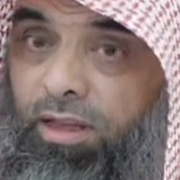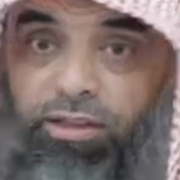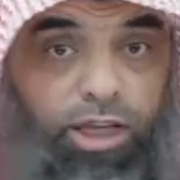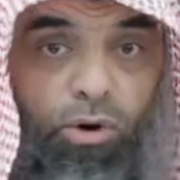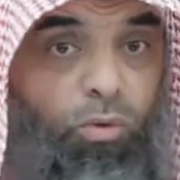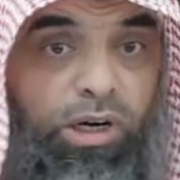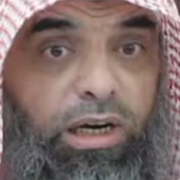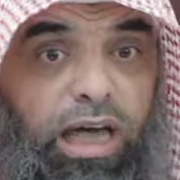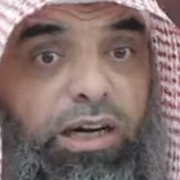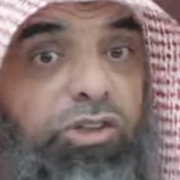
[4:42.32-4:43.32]
They don't want a
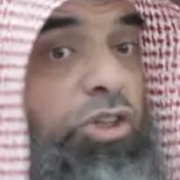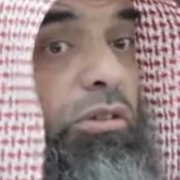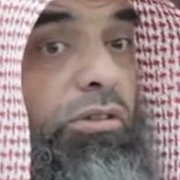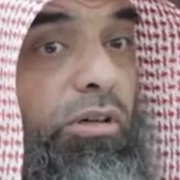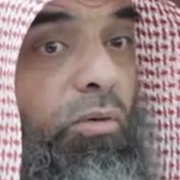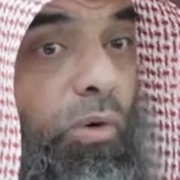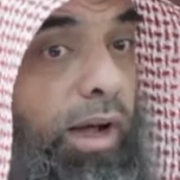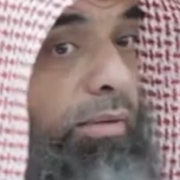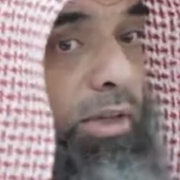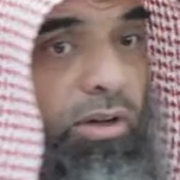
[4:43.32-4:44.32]
lot of children.
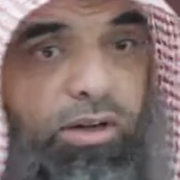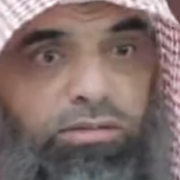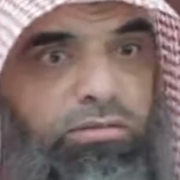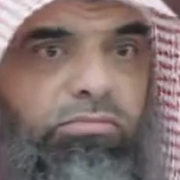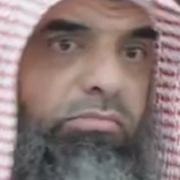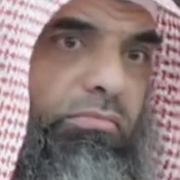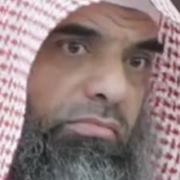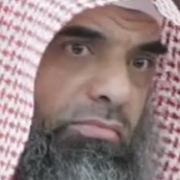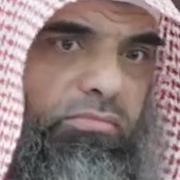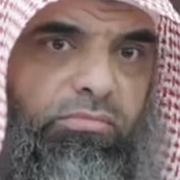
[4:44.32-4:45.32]
Why? Because,
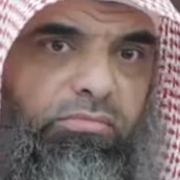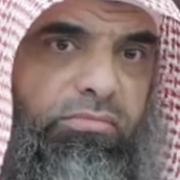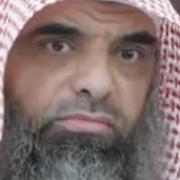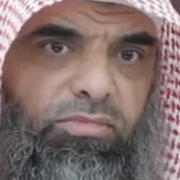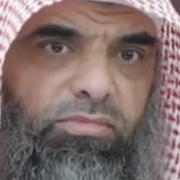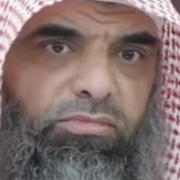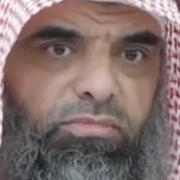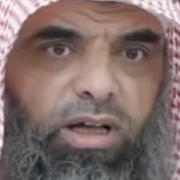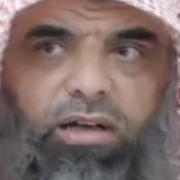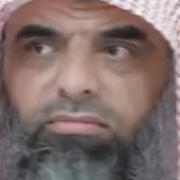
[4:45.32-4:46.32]

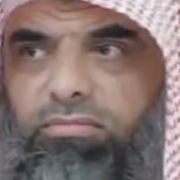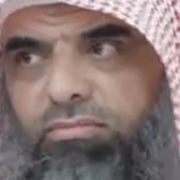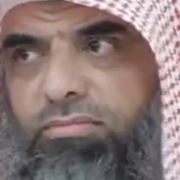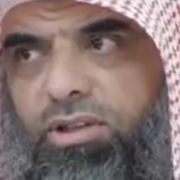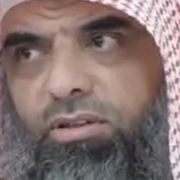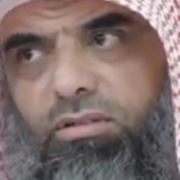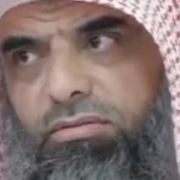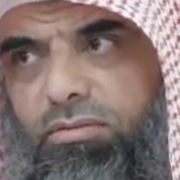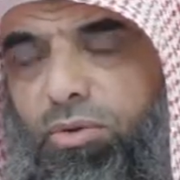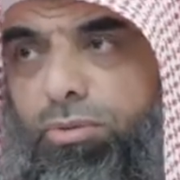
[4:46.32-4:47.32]

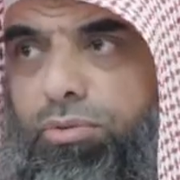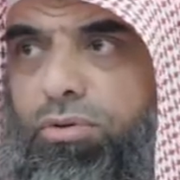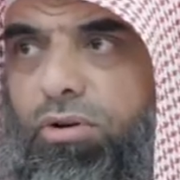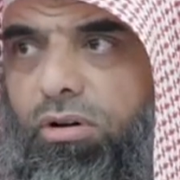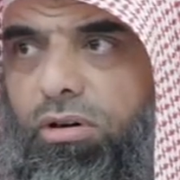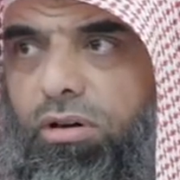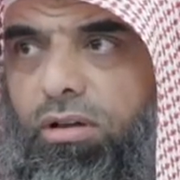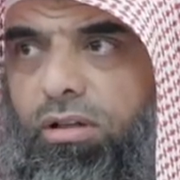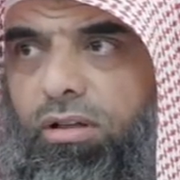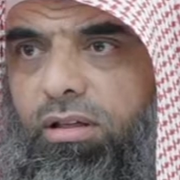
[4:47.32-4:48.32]
we're poor.
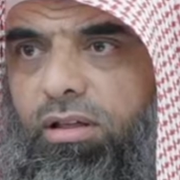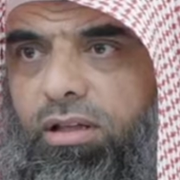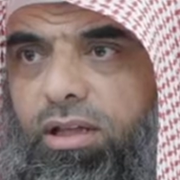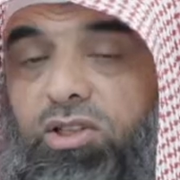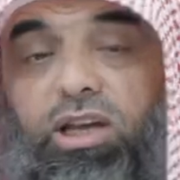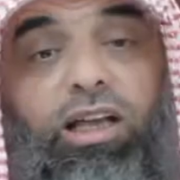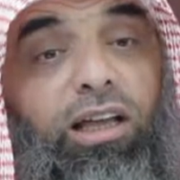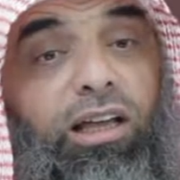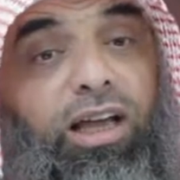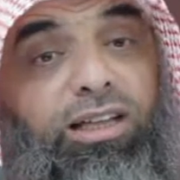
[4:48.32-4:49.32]
It's like
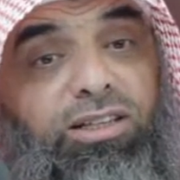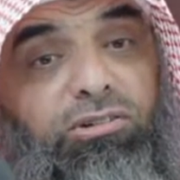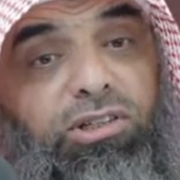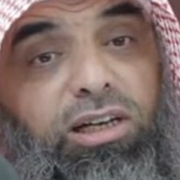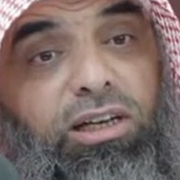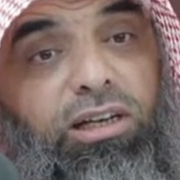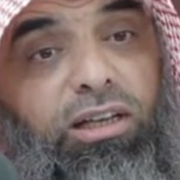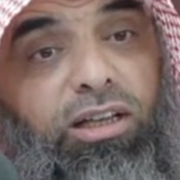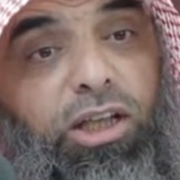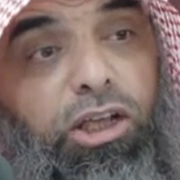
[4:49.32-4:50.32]
Allah Azza wa Jal
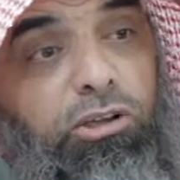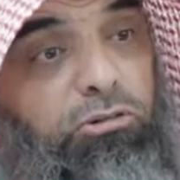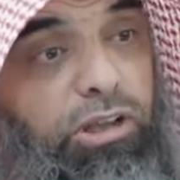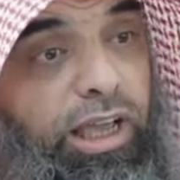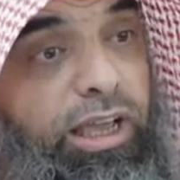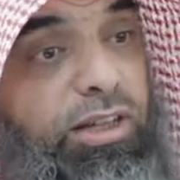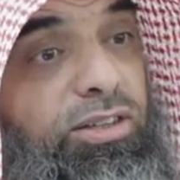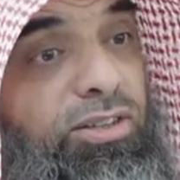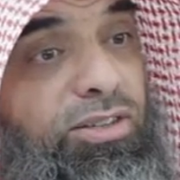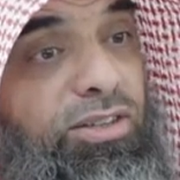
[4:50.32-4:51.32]

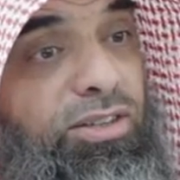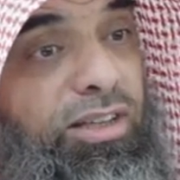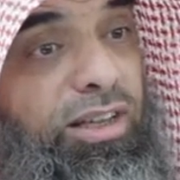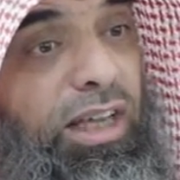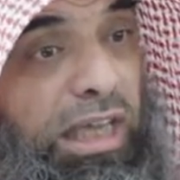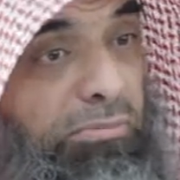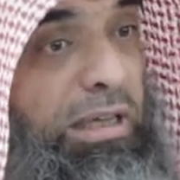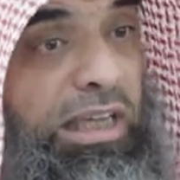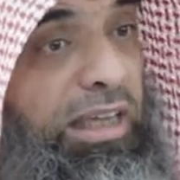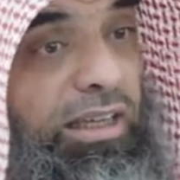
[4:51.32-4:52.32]
creates a
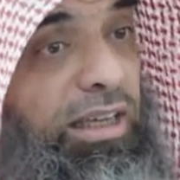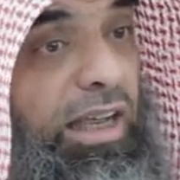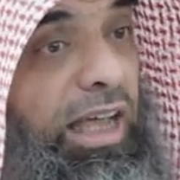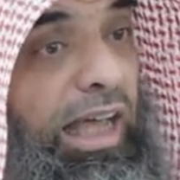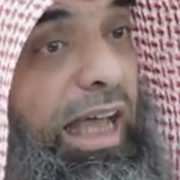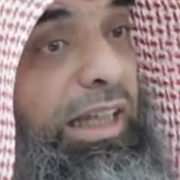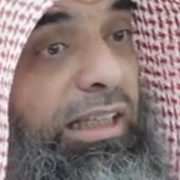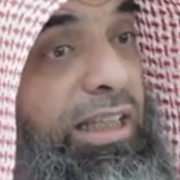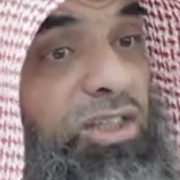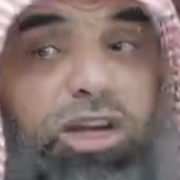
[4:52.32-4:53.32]
being
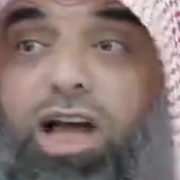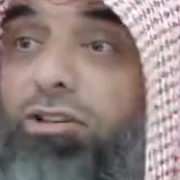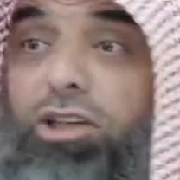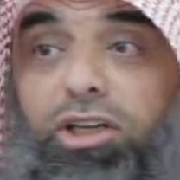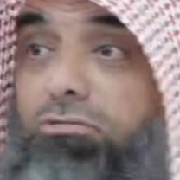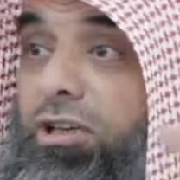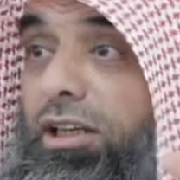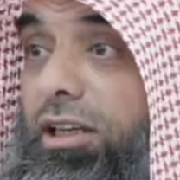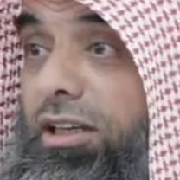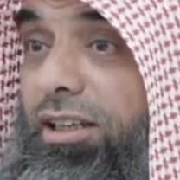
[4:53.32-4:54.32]
and does not
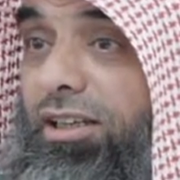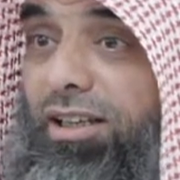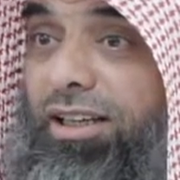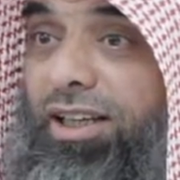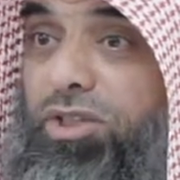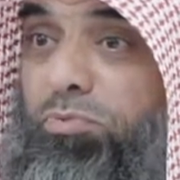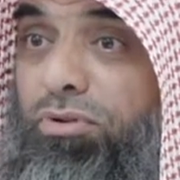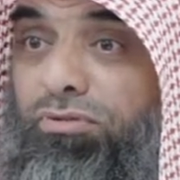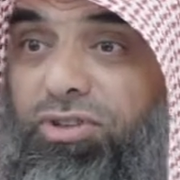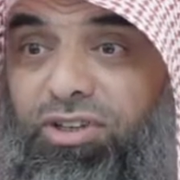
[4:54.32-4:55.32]
decree its
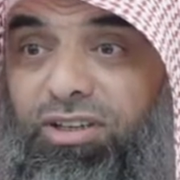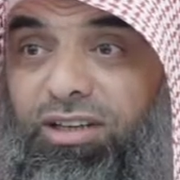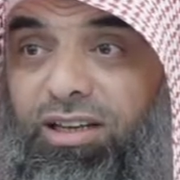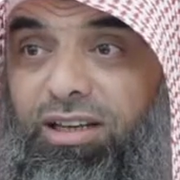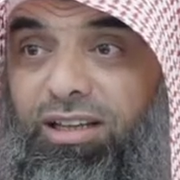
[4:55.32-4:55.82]
provision.